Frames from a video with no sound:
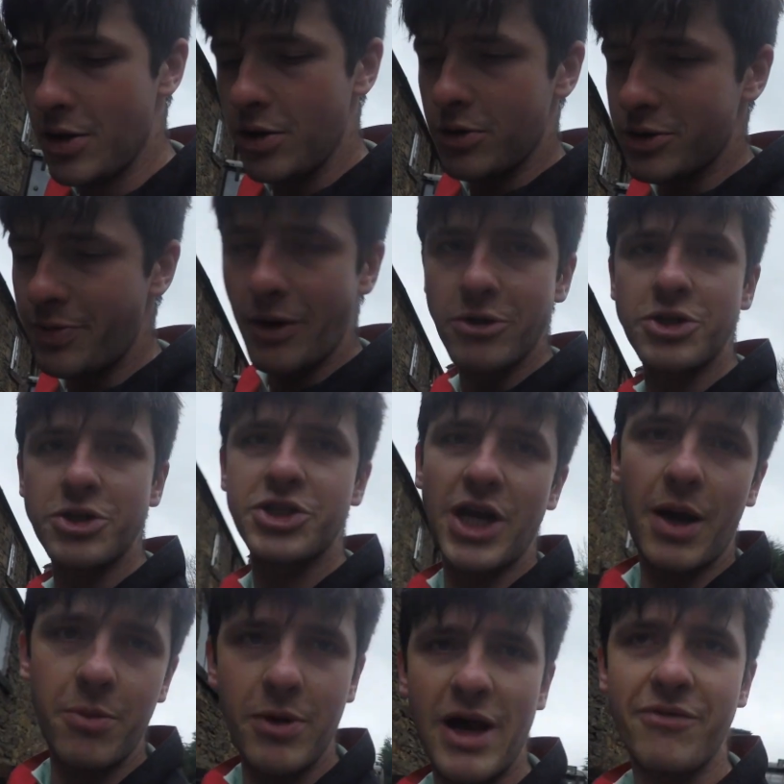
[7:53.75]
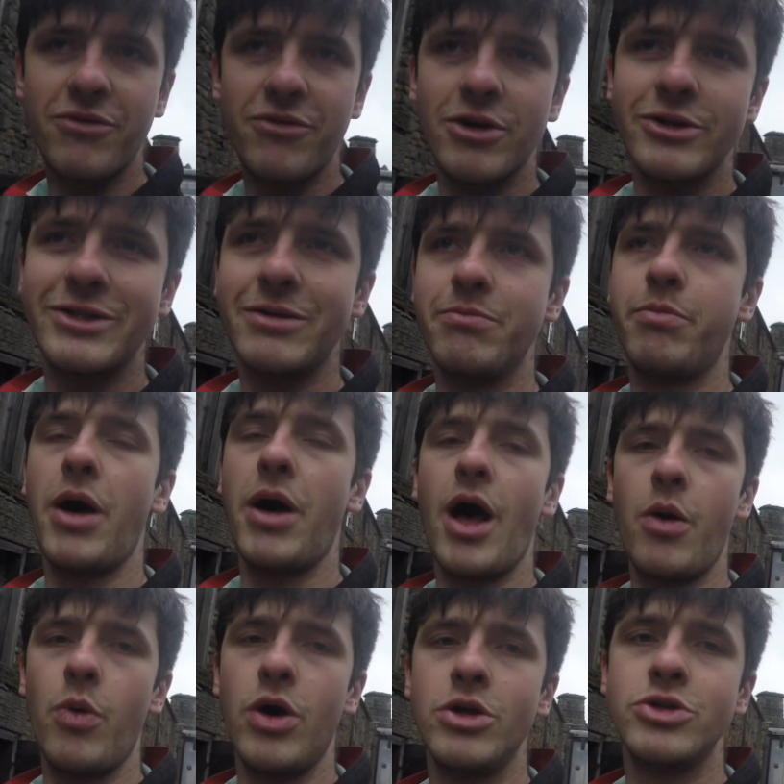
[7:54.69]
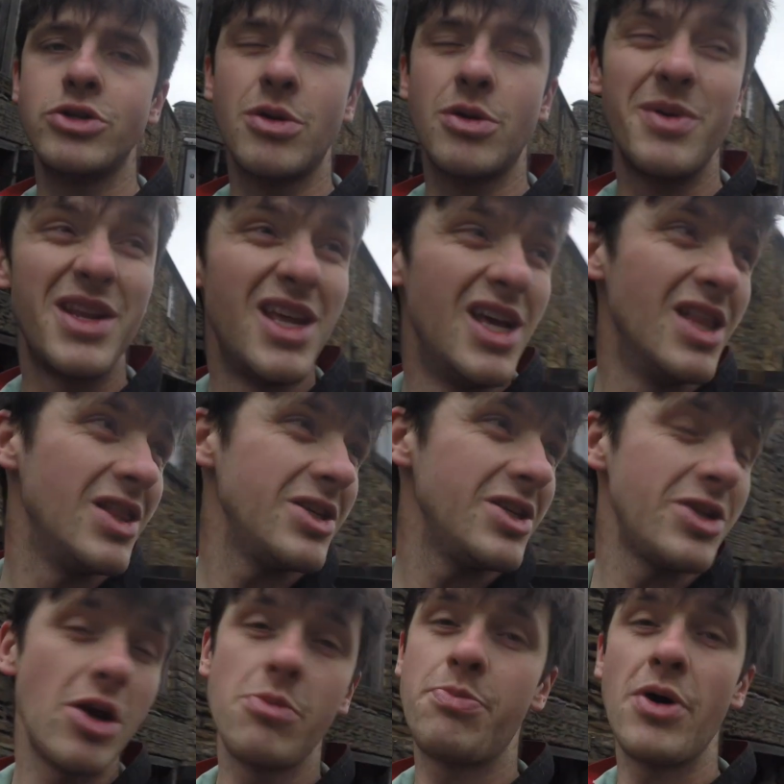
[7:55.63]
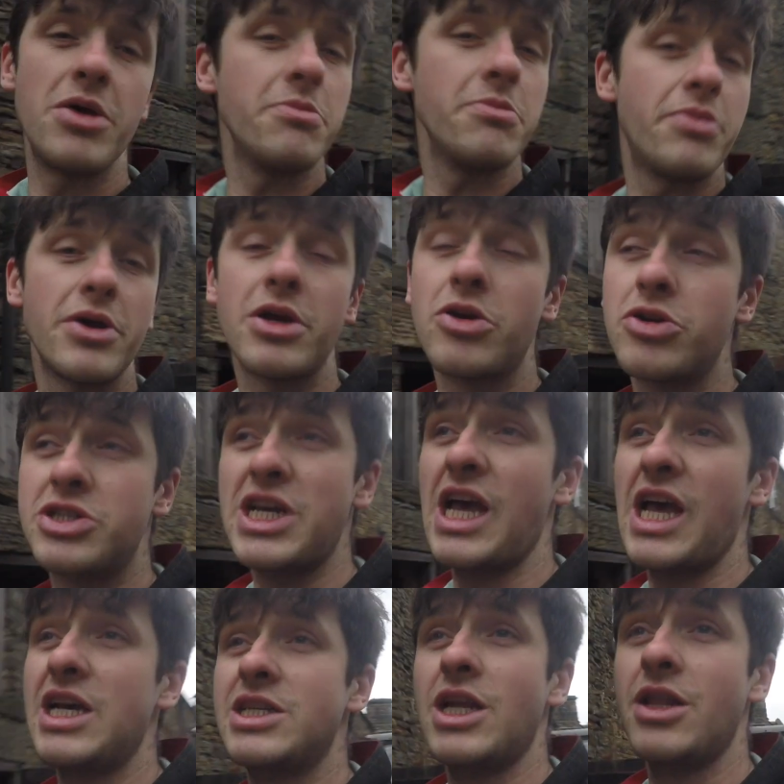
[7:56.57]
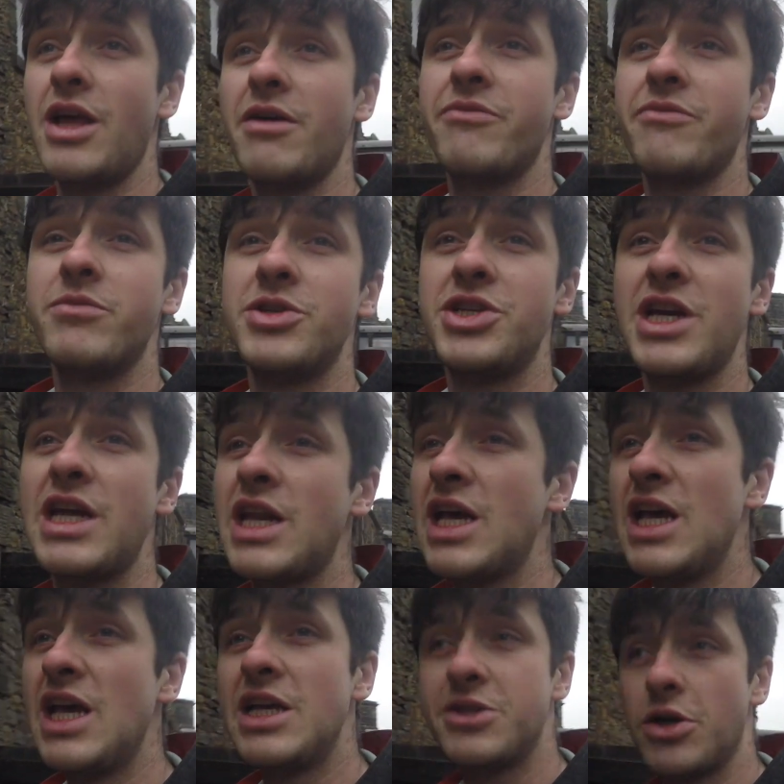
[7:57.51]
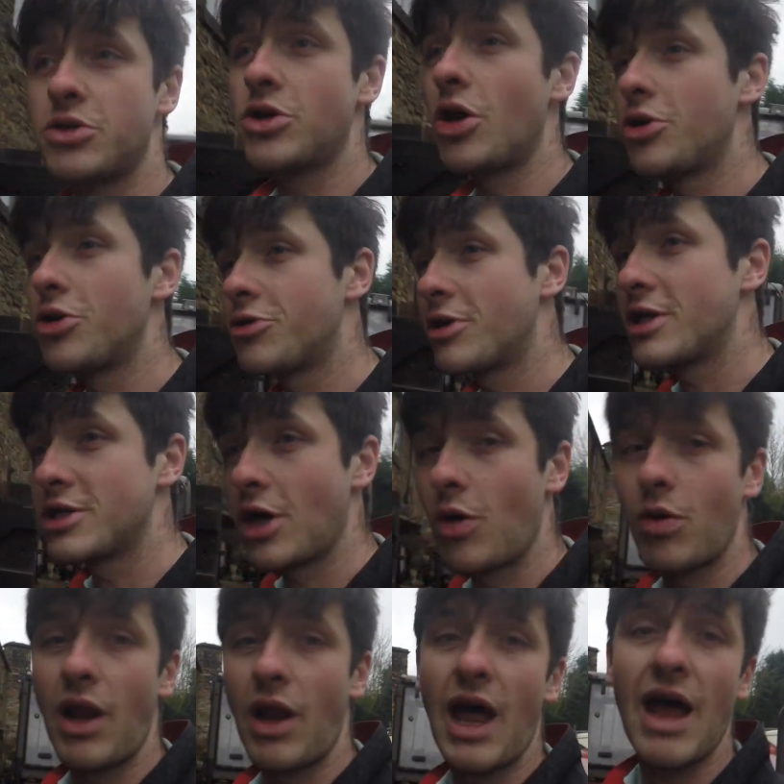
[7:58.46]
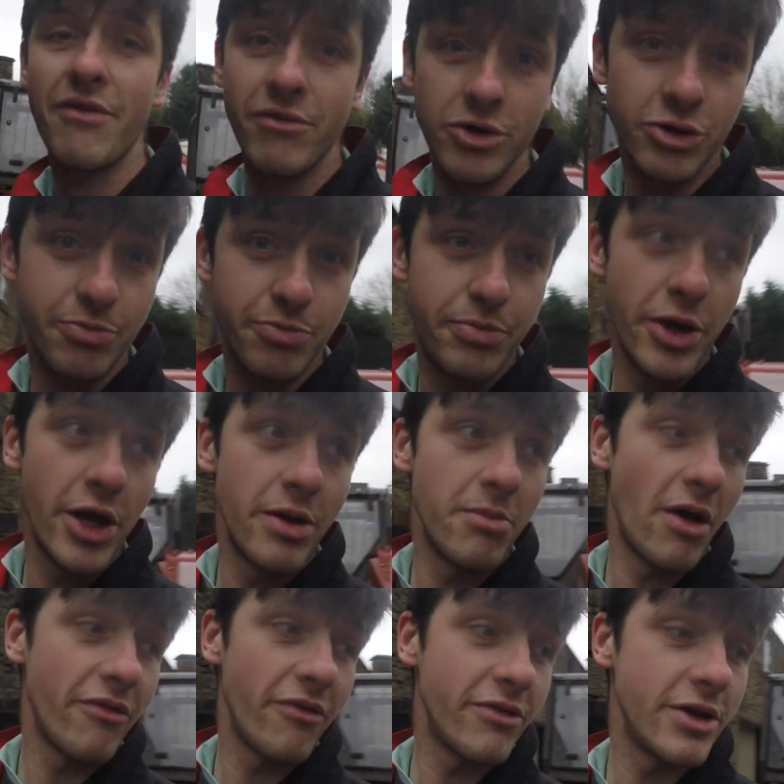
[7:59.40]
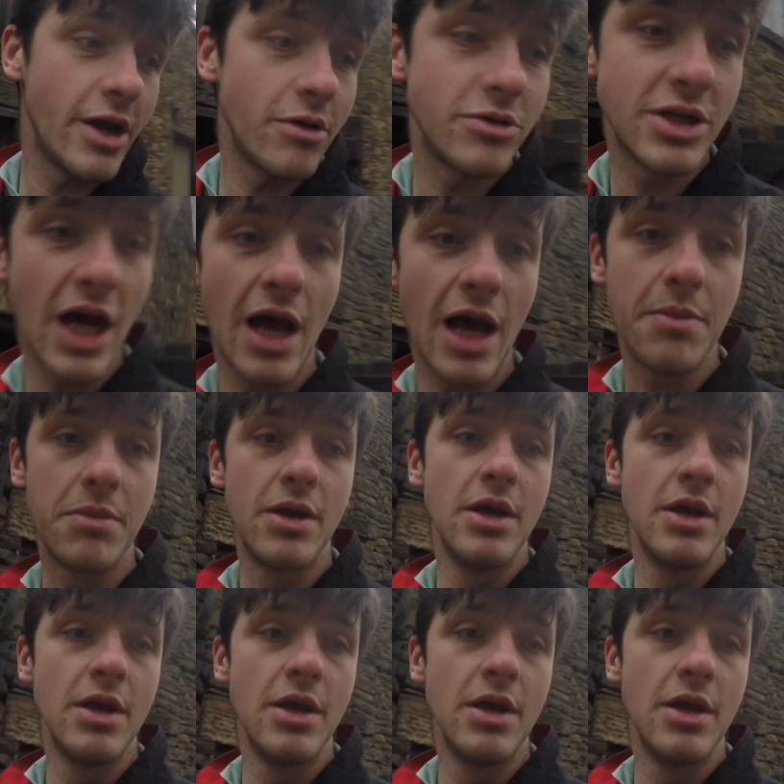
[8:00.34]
Spoke to chap, we have got some part ones coming. There's no point in putting good tyres on that machine. It's on concrete its whole life, they just burn them off in no time.